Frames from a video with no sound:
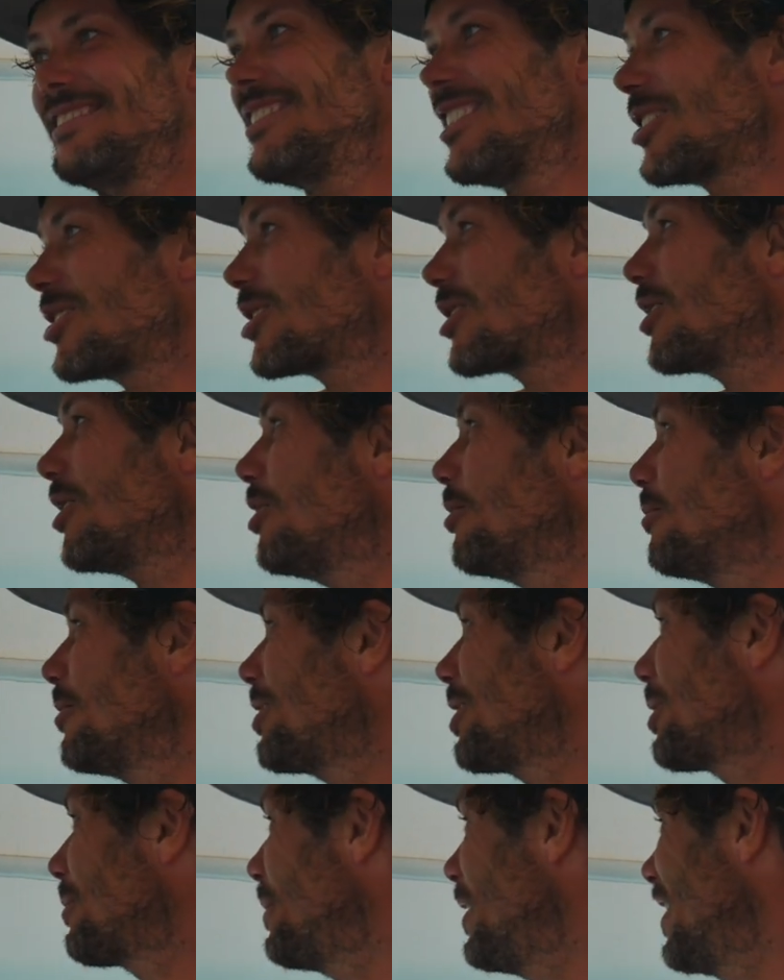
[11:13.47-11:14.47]
There's so
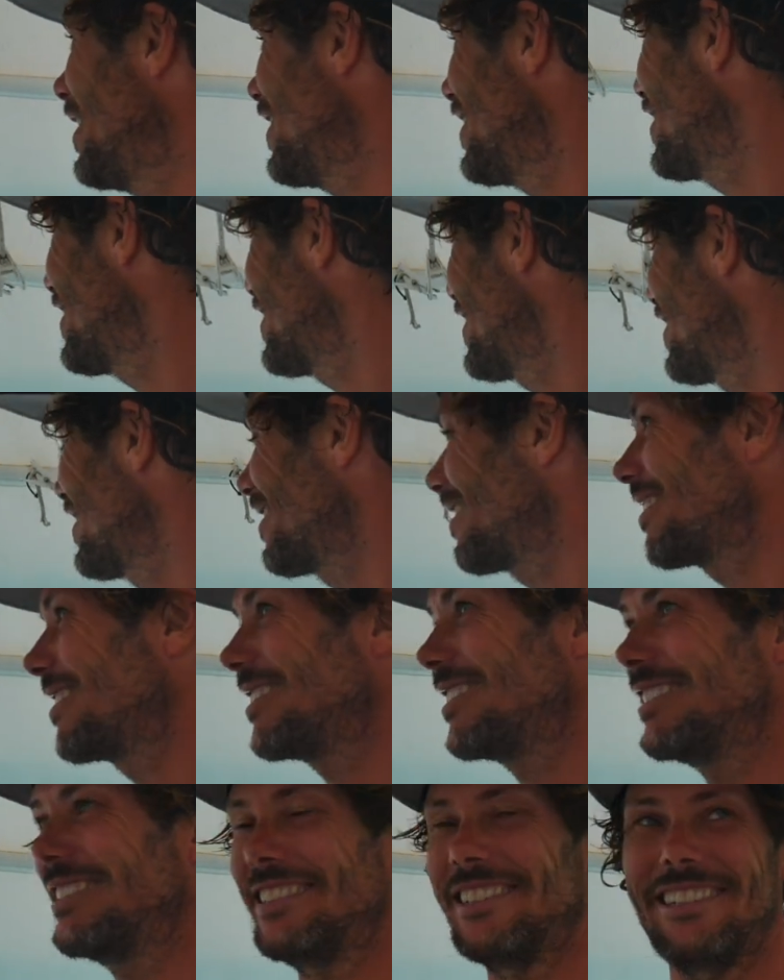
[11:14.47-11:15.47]
much space
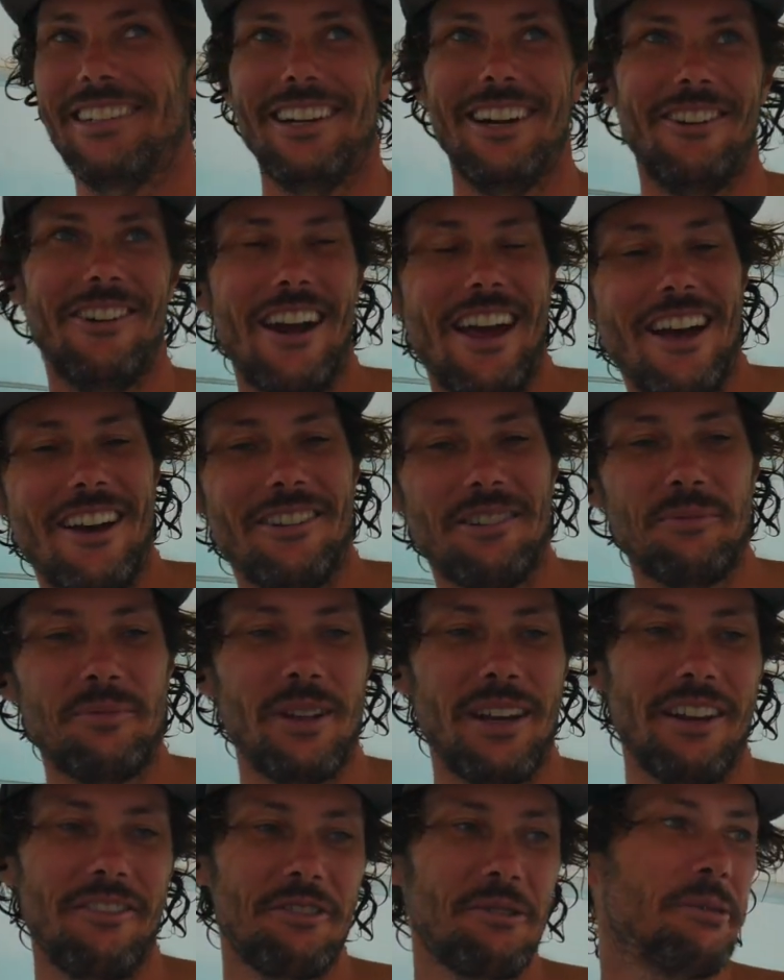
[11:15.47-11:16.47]
around,
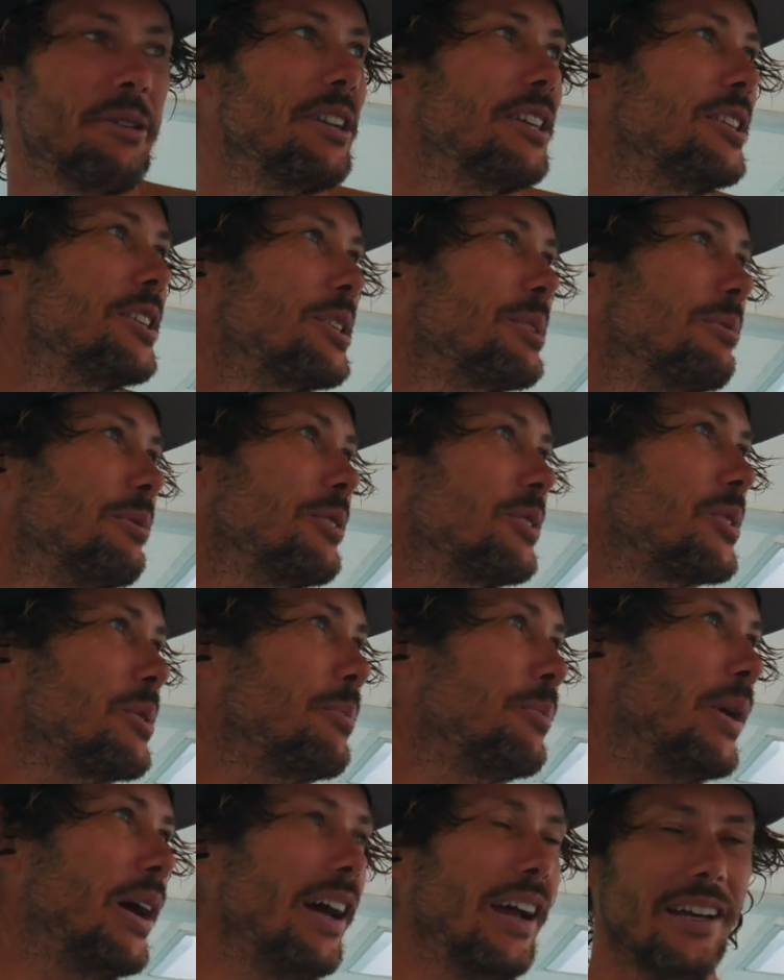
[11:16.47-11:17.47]
but everybody just wants to
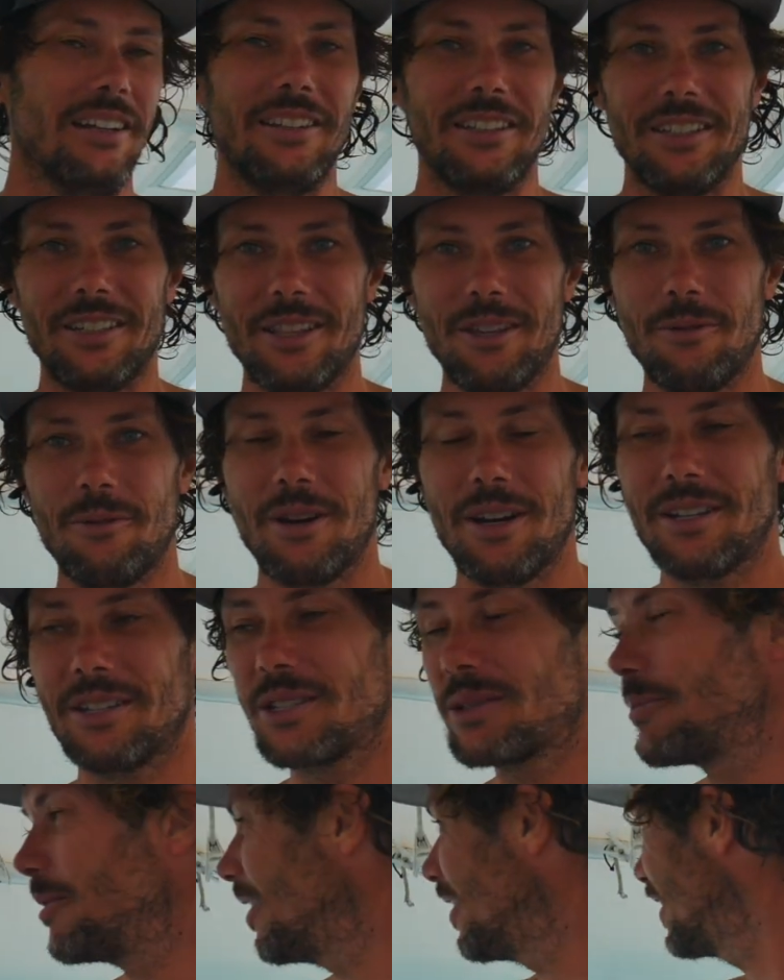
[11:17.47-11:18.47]
pile into the one
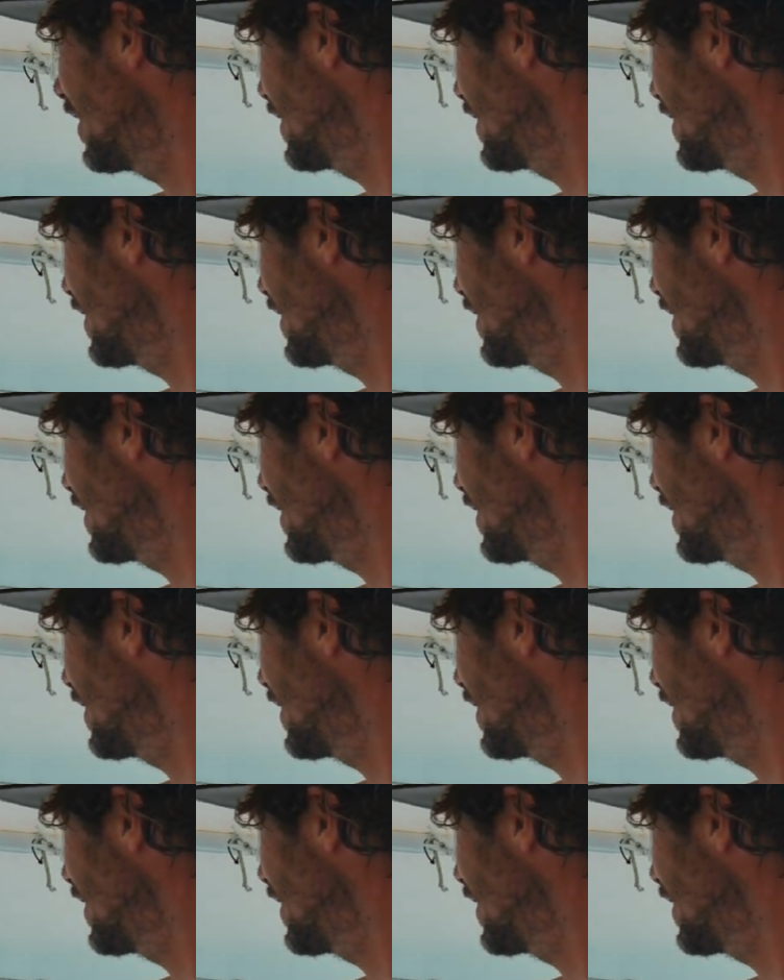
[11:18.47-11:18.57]
spot.